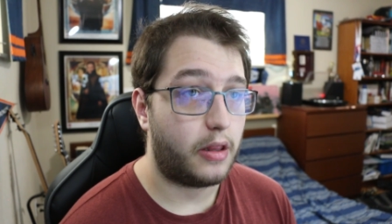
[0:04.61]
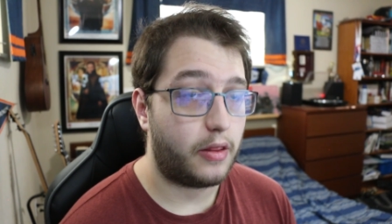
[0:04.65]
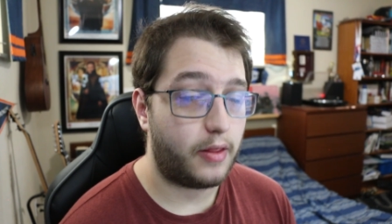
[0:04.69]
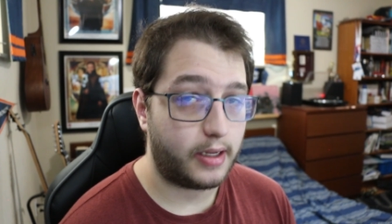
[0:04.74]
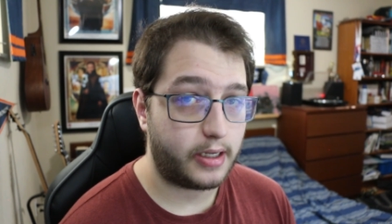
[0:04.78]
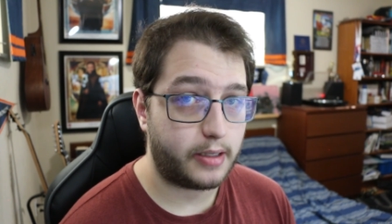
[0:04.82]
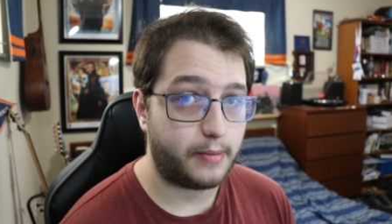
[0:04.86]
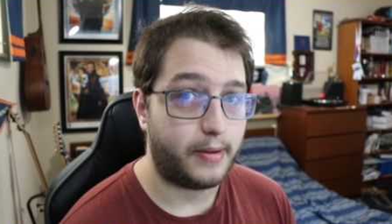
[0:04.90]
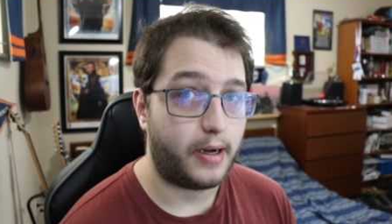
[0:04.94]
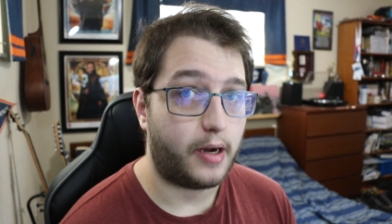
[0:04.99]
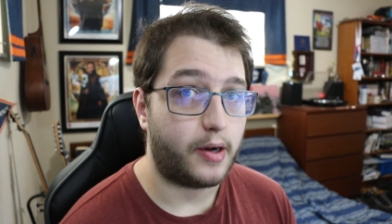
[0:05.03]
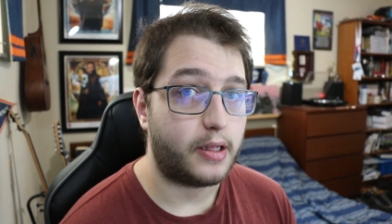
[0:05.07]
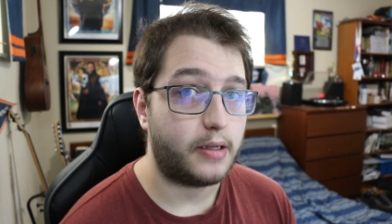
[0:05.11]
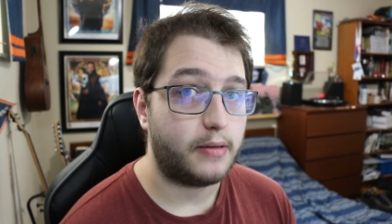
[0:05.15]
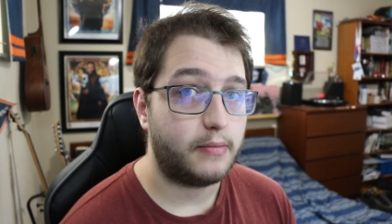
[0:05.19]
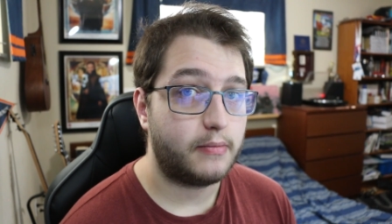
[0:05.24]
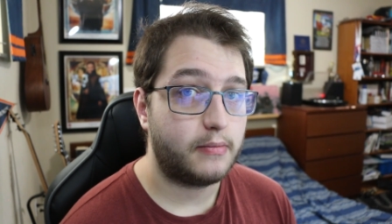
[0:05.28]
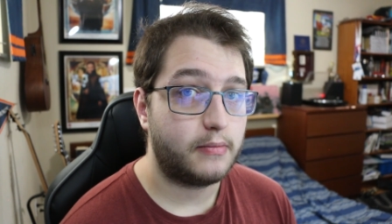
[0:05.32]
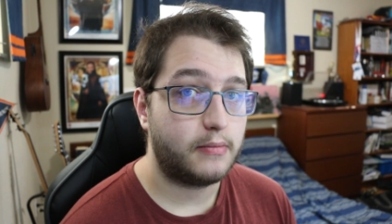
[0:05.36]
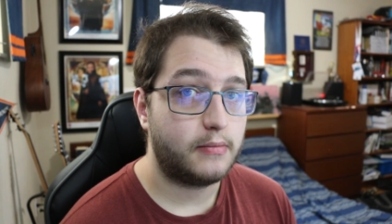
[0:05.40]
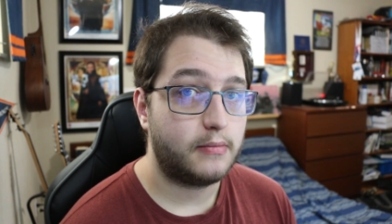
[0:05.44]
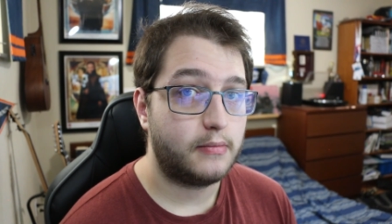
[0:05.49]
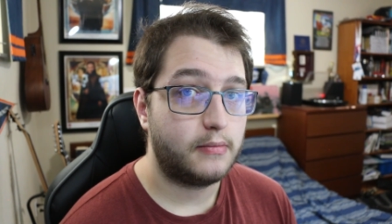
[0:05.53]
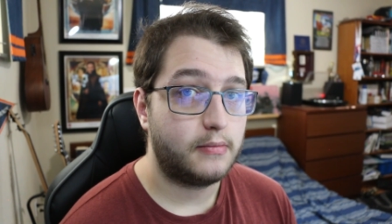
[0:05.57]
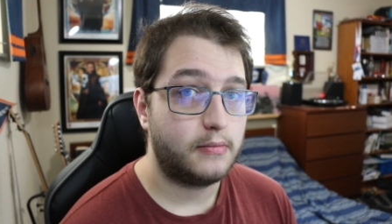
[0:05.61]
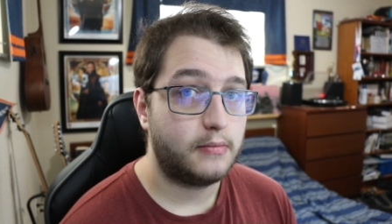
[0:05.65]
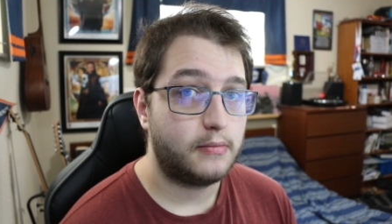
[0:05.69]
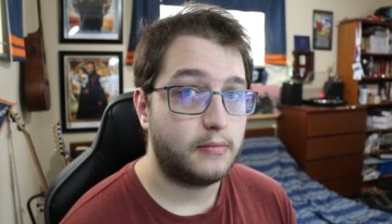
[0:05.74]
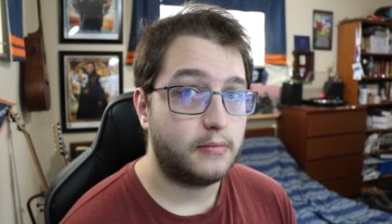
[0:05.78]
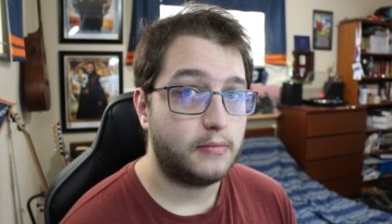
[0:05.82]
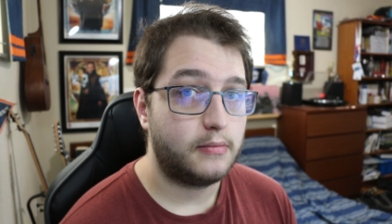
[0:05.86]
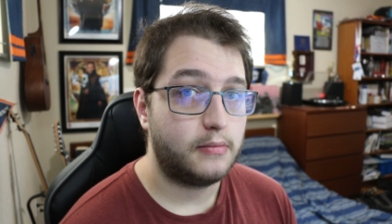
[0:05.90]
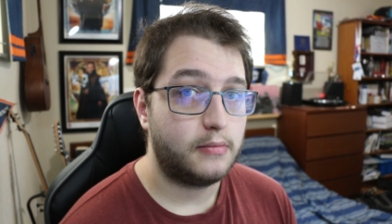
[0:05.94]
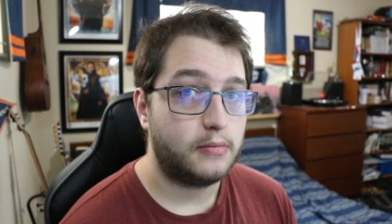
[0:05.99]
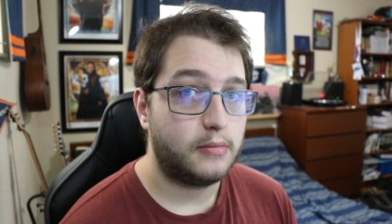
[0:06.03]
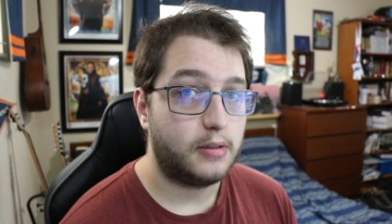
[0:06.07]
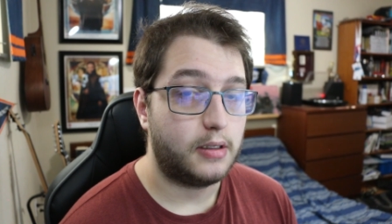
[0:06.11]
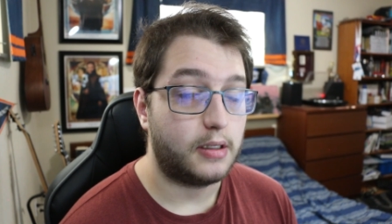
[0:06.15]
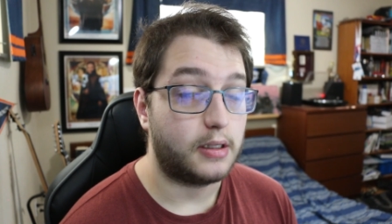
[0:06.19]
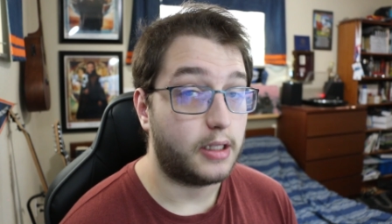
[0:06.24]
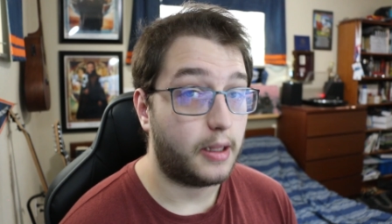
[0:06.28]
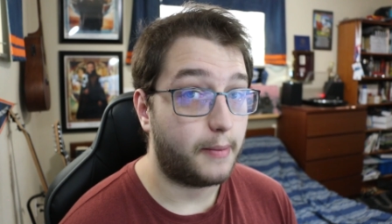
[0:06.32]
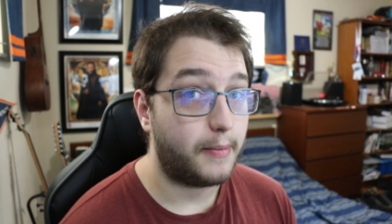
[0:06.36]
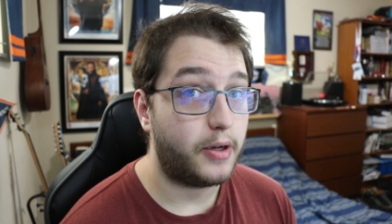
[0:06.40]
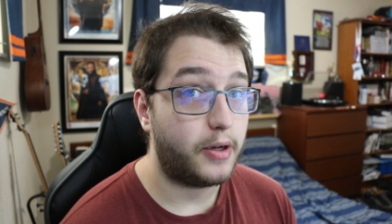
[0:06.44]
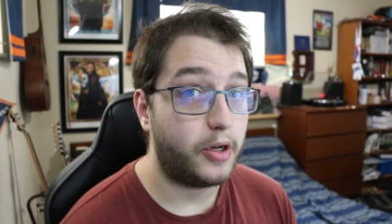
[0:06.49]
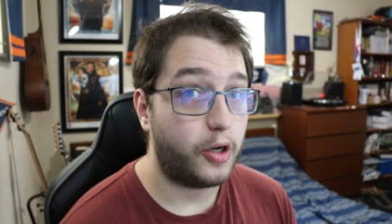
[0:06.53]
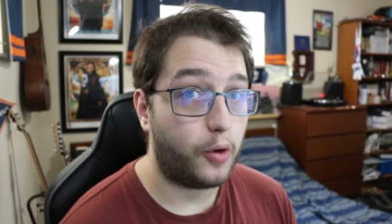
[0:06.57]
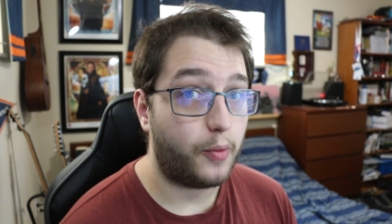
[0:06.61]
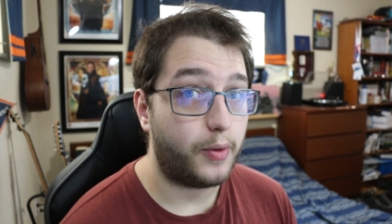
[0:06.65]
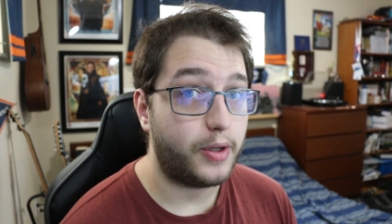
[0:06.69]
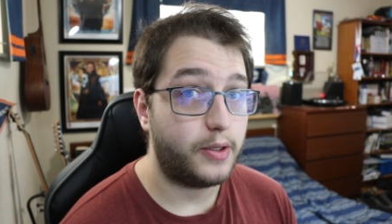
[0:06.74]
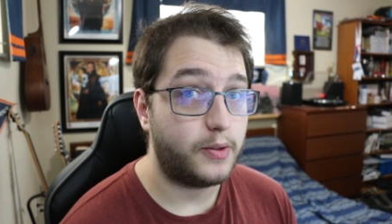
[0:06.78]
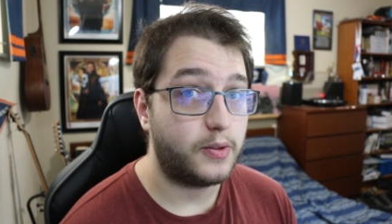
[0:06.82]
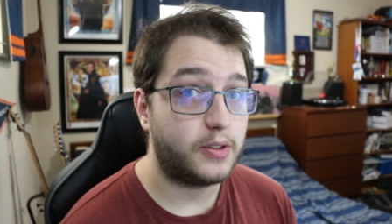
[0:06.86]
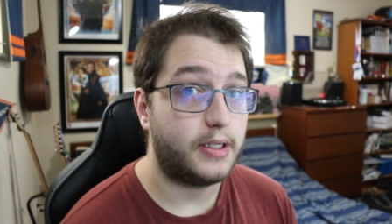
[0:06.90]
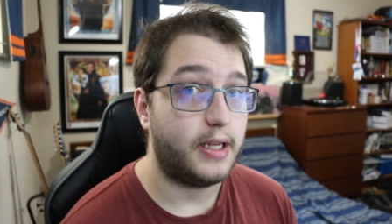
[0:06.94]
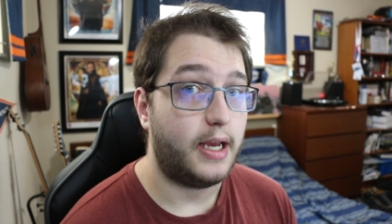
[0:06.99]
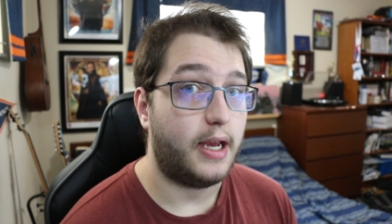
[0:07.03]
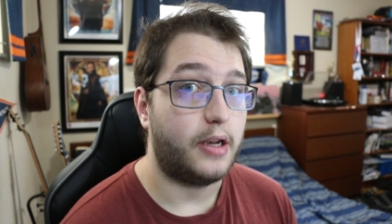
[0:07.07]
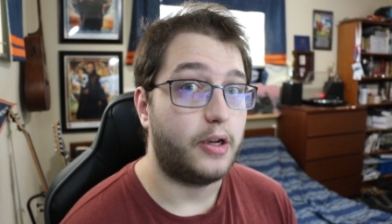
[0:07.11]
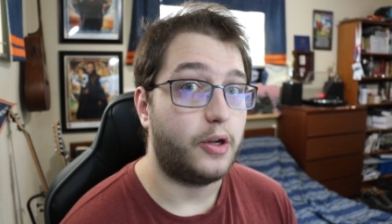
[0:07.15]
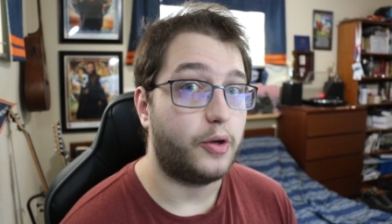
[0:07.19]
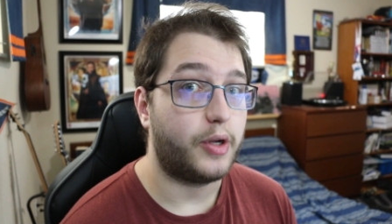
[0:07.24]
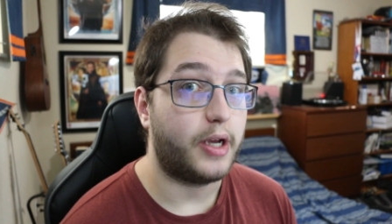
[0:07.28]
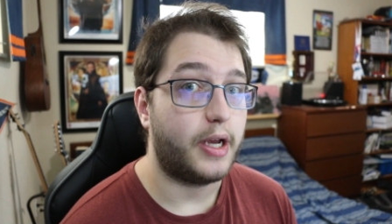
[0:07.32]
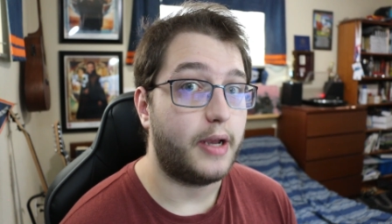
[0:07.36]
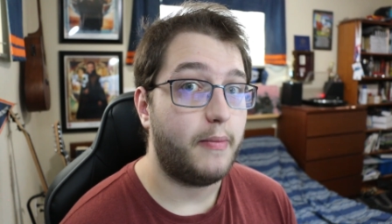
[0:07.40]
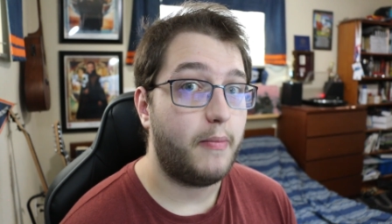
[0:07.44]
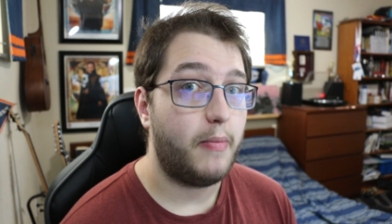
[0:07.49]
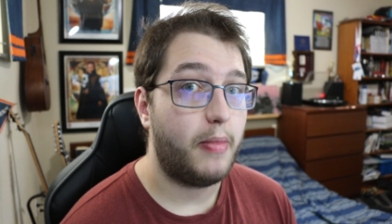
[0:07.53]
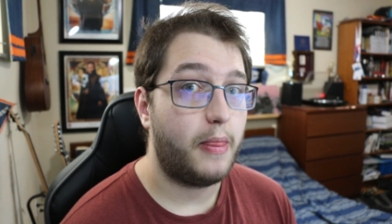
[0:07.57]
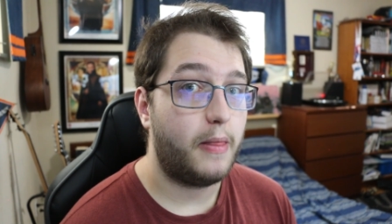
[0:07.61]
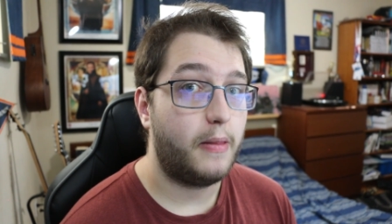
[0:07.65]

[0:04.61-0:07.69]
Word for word: think about it, and let me know where you stand, okay?